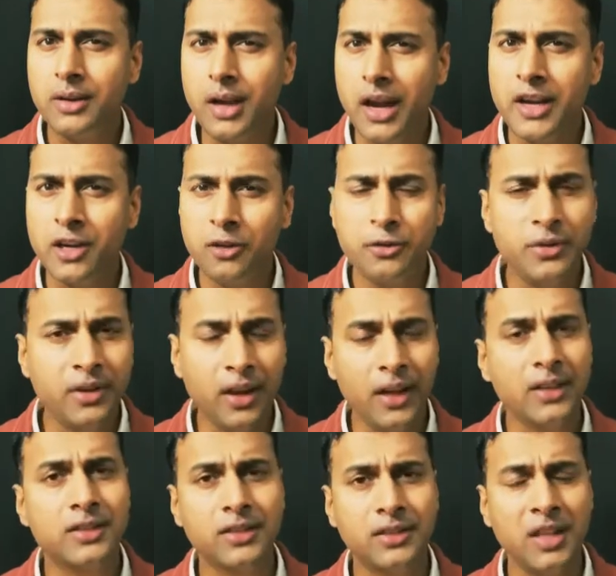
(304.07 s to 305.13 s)
kind of
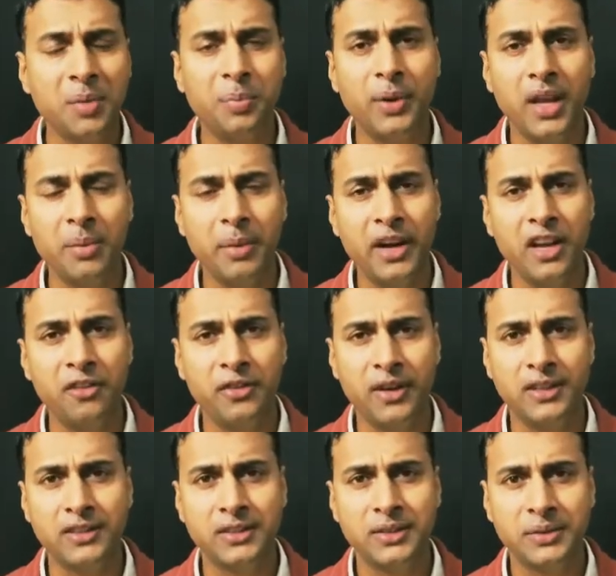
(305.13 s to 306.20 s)
tricks they play, my dear
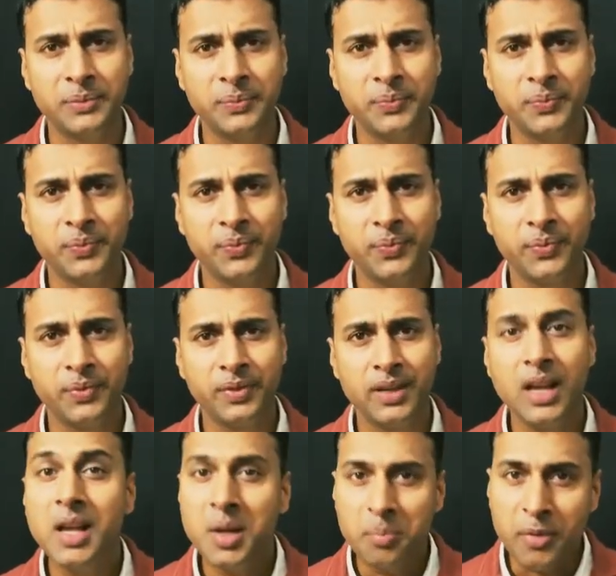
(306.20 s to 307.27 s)
friends.
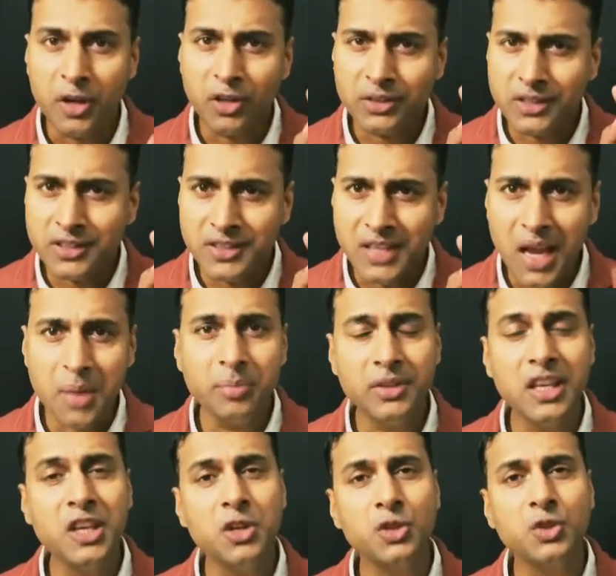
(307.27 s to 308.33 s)
Because the same thing
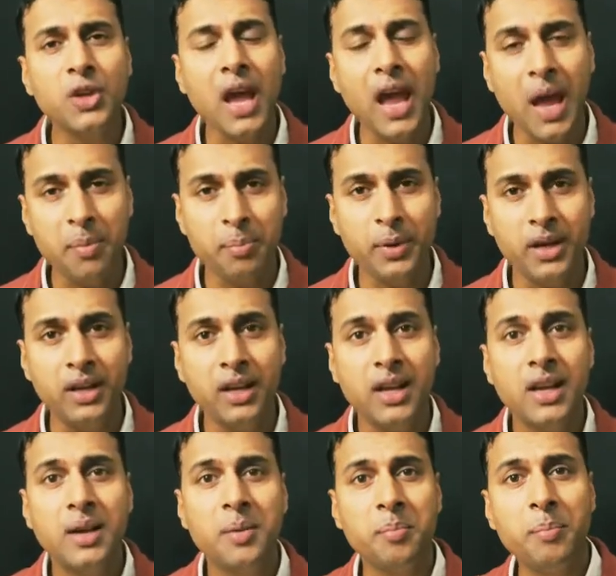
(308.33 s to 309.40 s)
used to happen
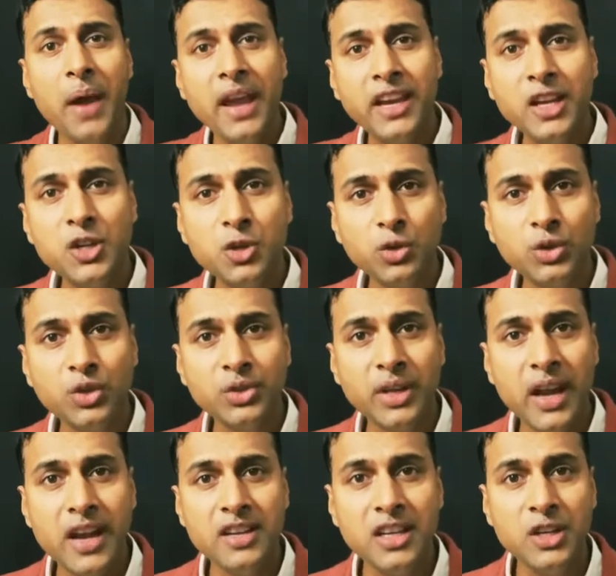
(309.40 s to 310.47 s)
back in
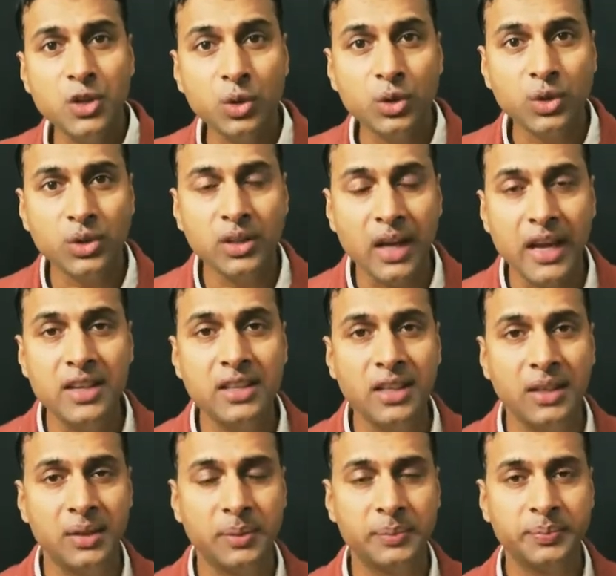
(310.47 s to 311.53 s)
2018,
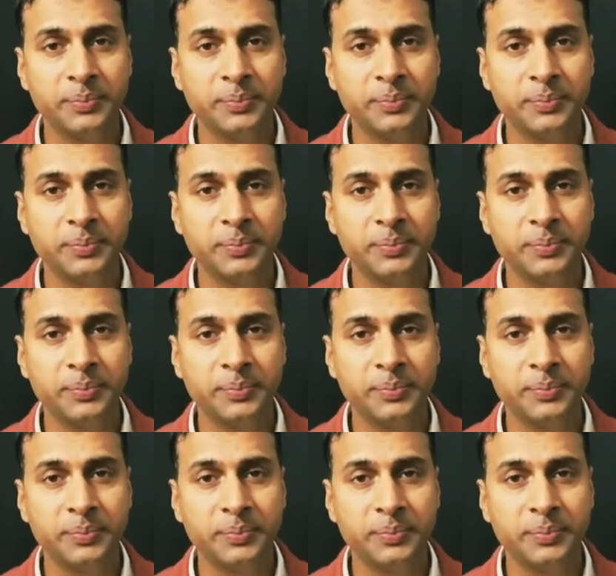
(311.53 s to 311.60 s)
2019.